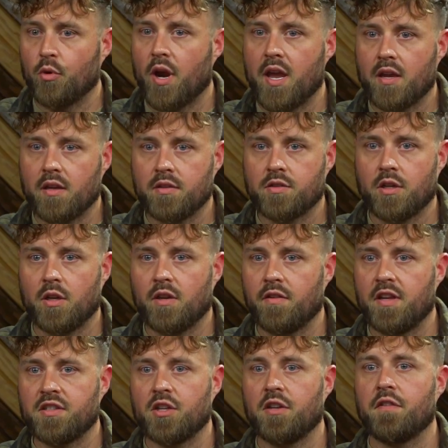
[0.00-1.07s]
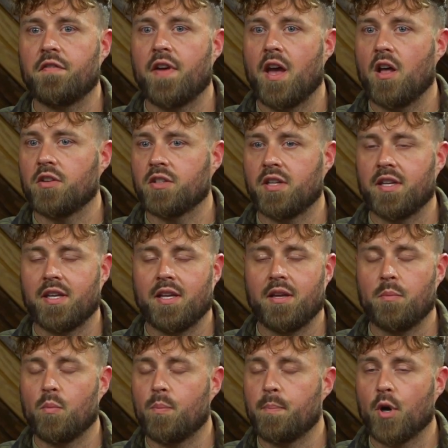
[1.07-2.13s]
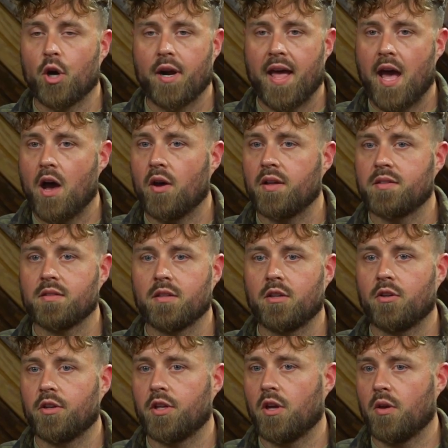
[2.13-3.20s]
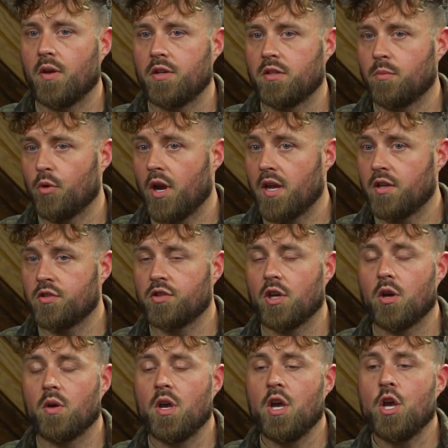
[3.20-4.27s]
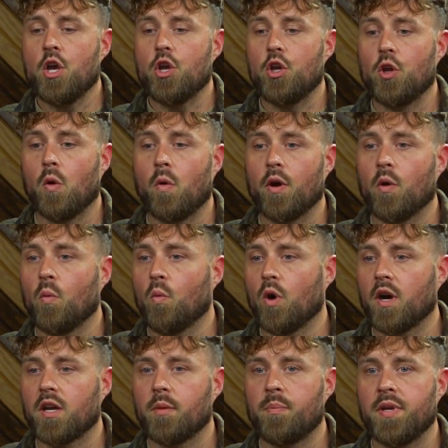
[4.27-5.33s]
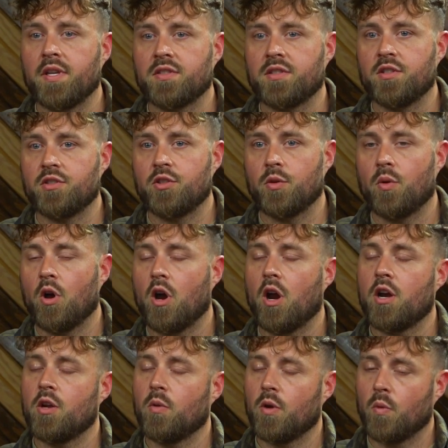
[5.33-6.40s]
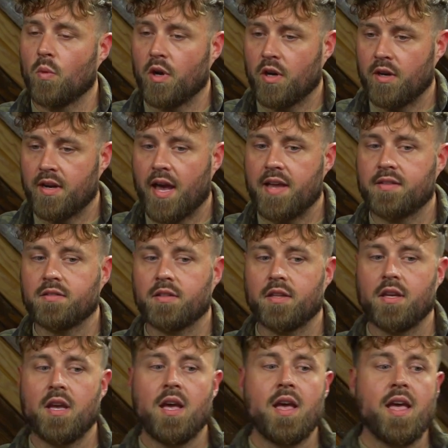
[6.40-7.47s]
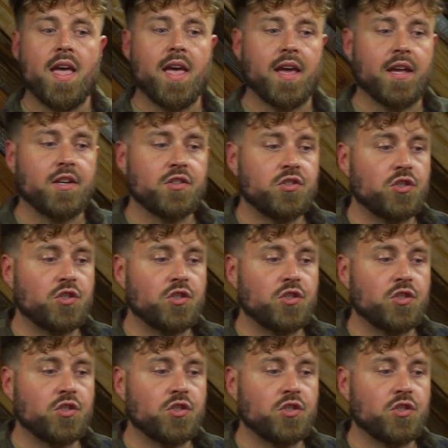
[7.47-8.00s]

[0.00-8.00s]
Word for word: break. It's gonna fail. It's gonna get burnout. It's literally going to break. So you don't want to work a piston too hard. You want to work it nicely. And